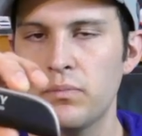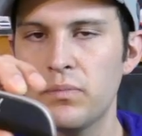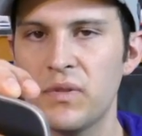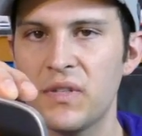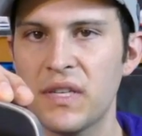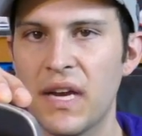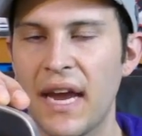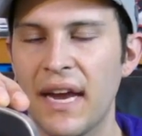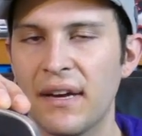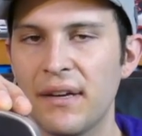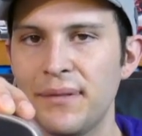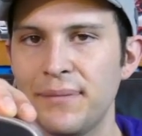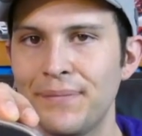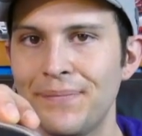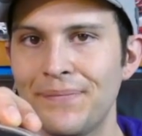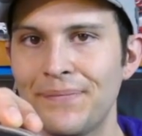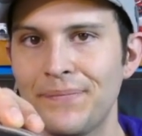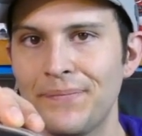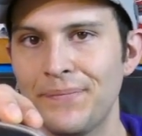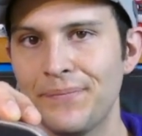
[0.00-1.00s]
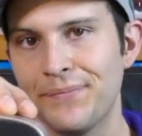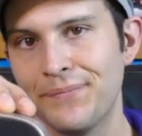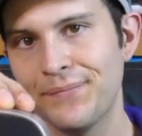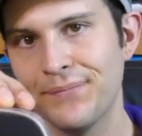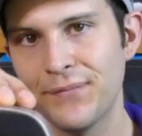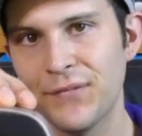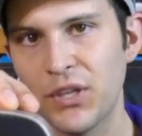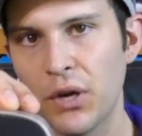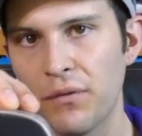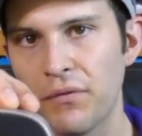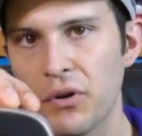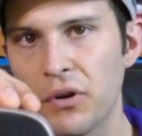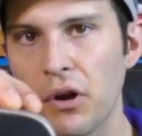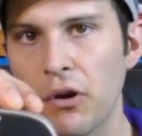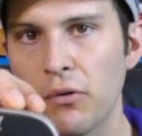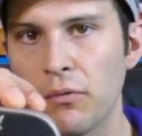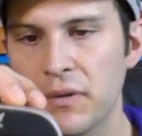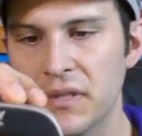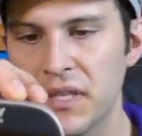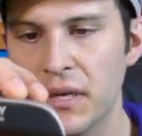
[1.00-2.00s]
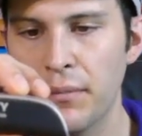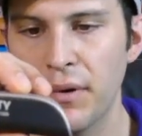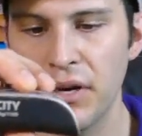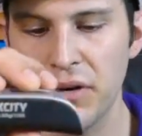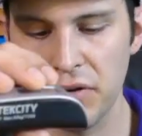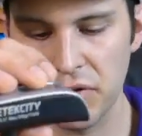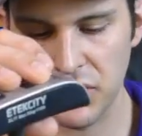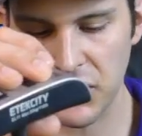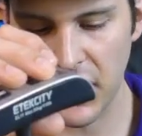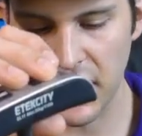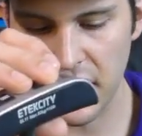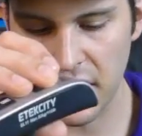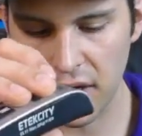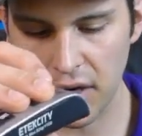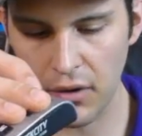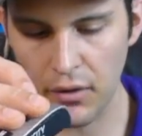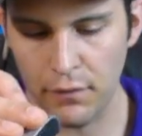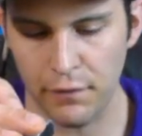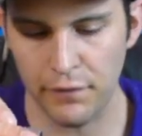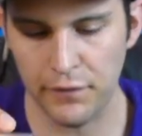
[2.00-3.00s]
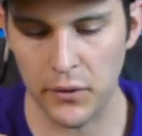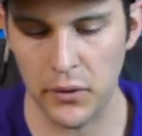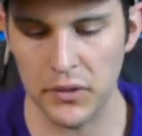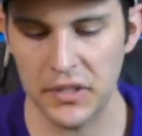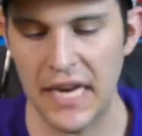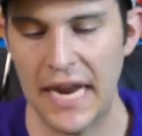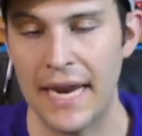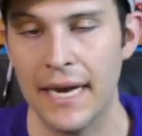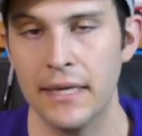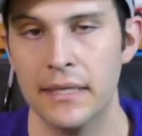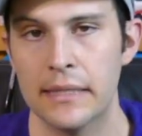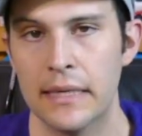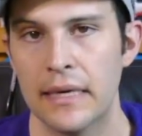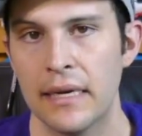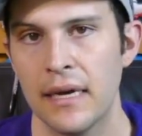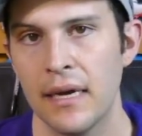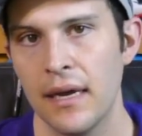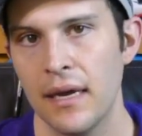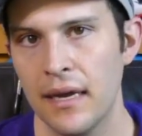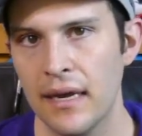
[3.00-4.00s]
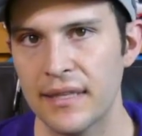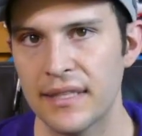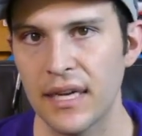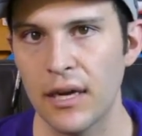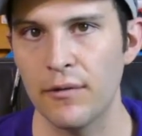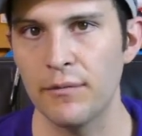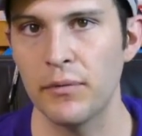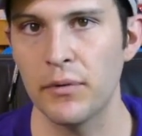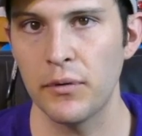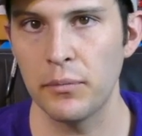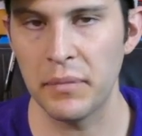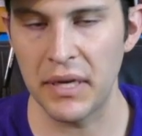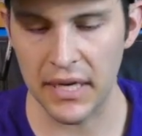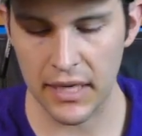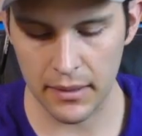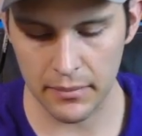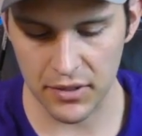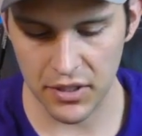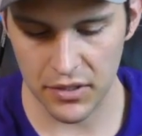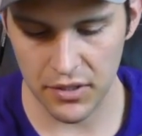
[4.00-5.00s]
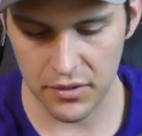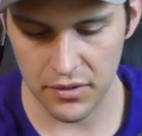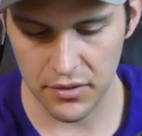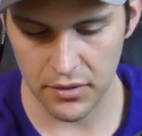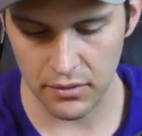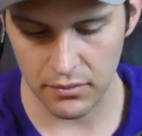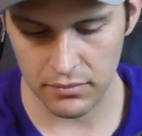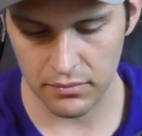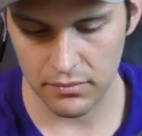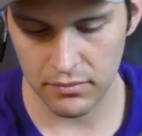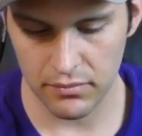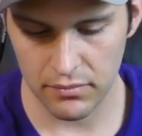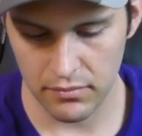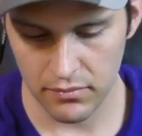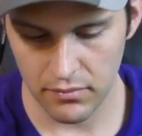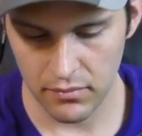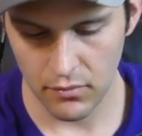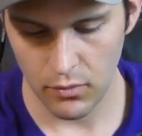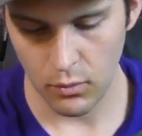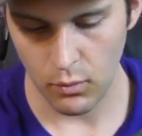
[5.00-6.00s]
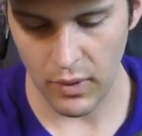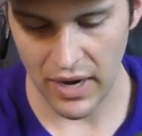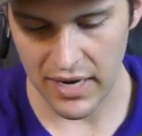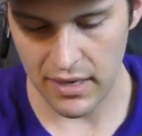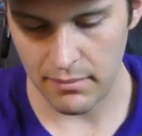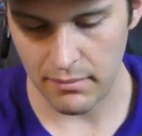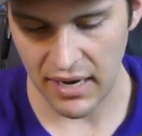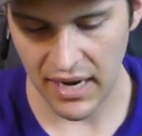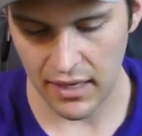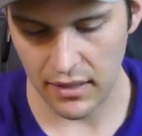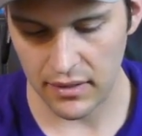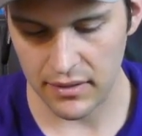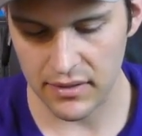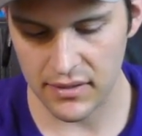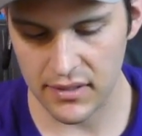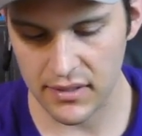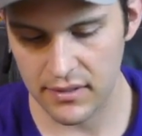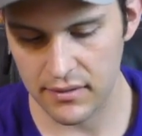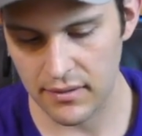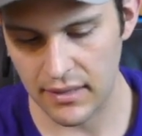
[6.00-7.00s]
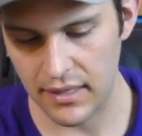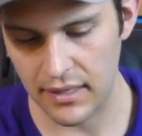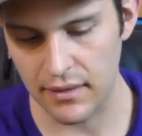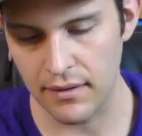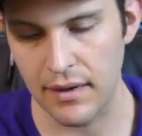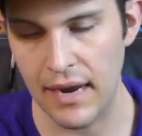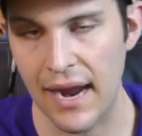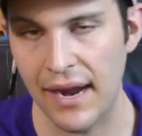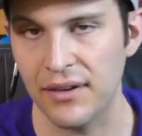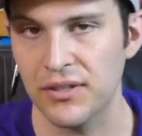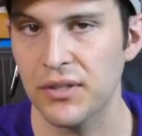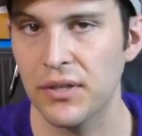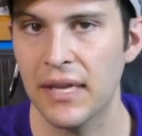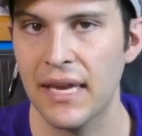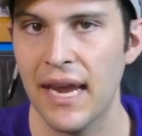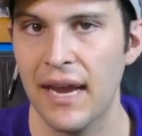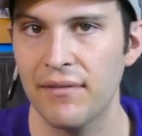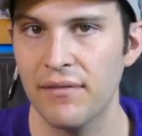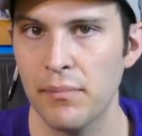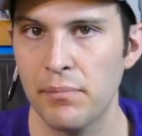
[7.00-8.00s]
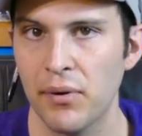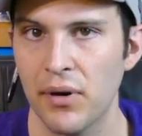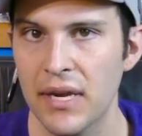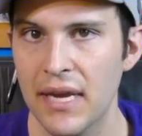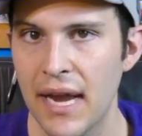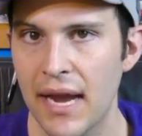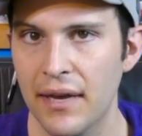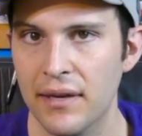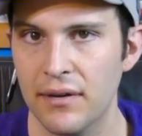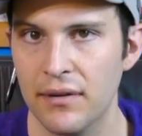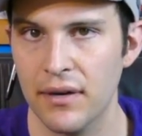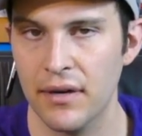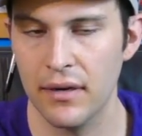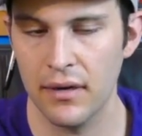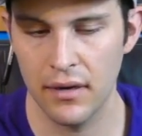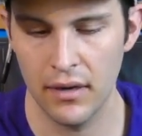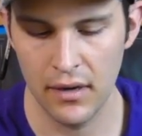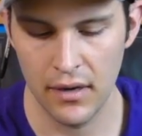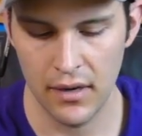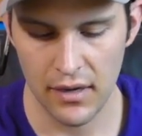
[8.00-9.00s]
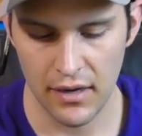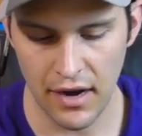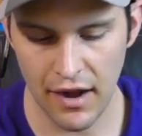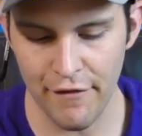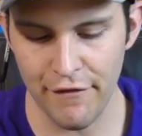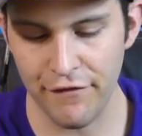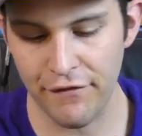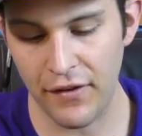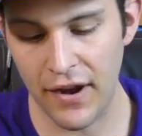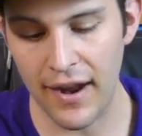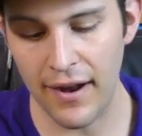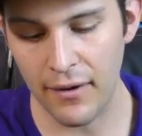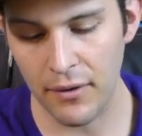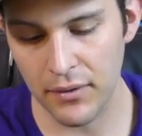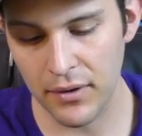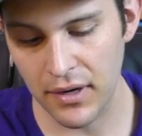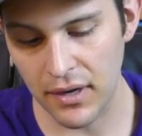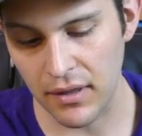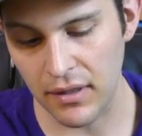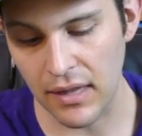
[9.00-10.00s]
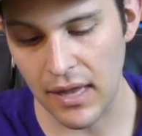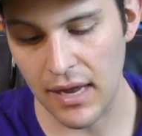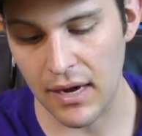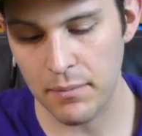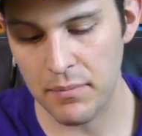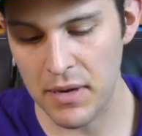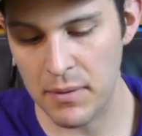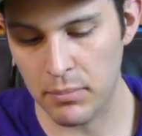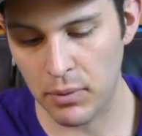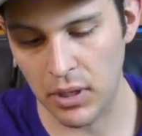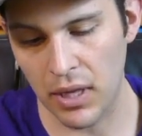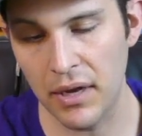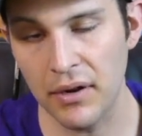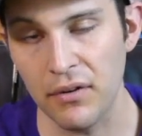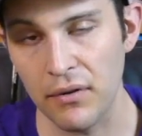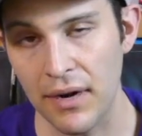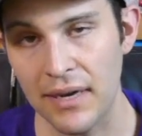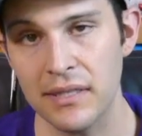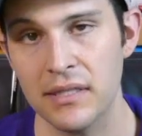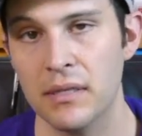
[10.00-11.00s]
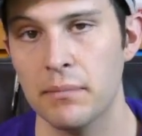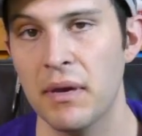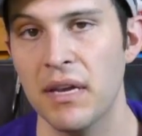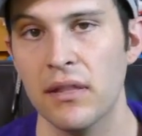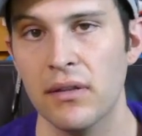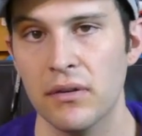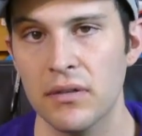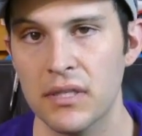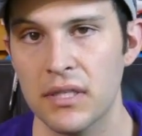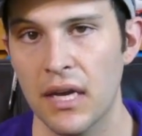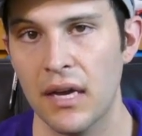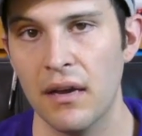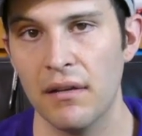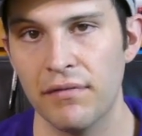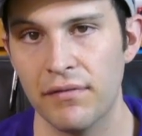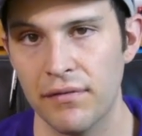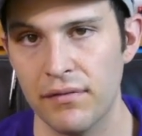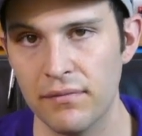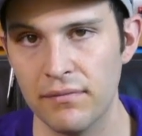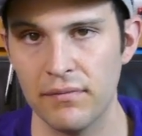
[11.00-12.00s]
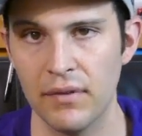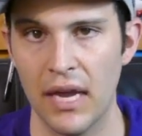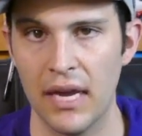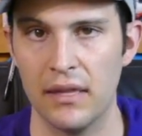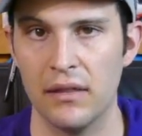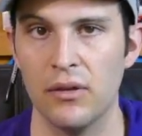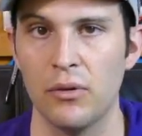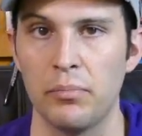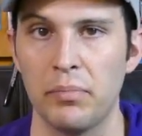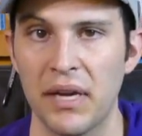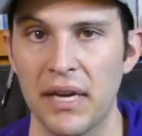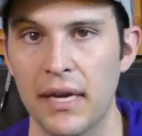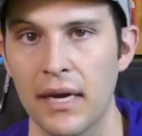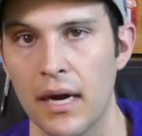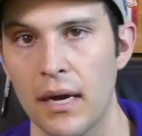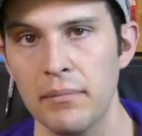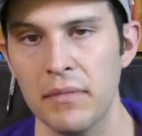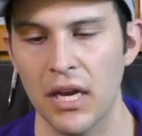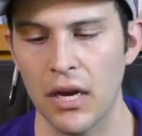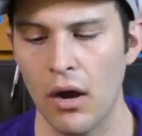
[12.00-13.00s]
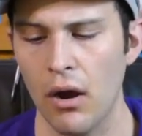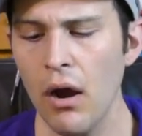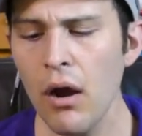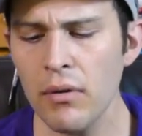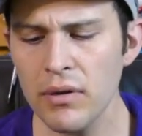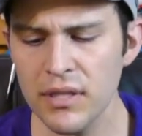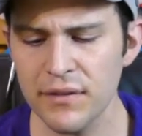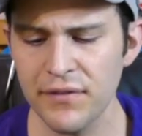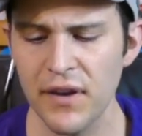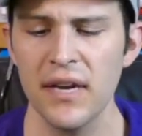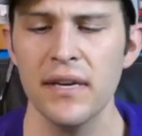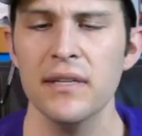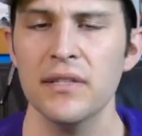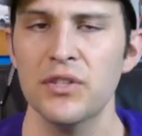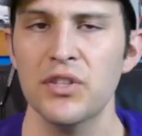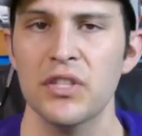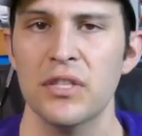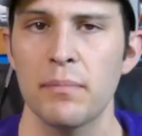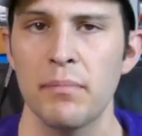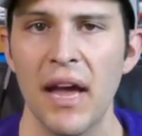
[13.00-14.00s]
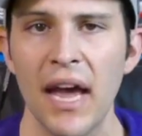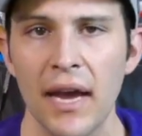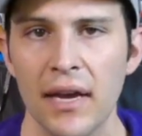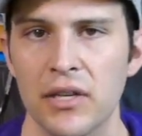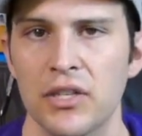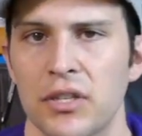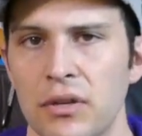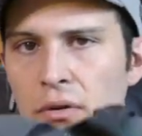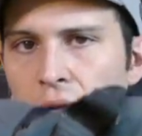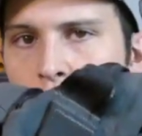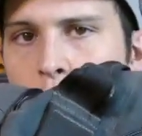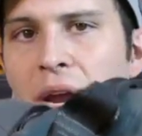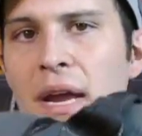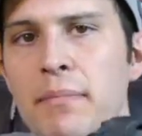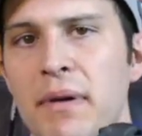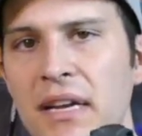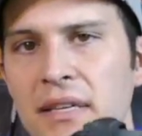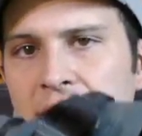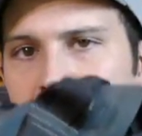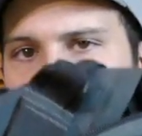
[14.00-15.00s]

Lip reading: scale. So if you're going with someone and you're trying to go full tanks, it's helpful being able to do your weight and balance and actually have it pretty accurate. I've found a lot of people underestimate their stuff. Like they'll pick it up and they go, oh, it's fine. It's just a bag. It should only weigh about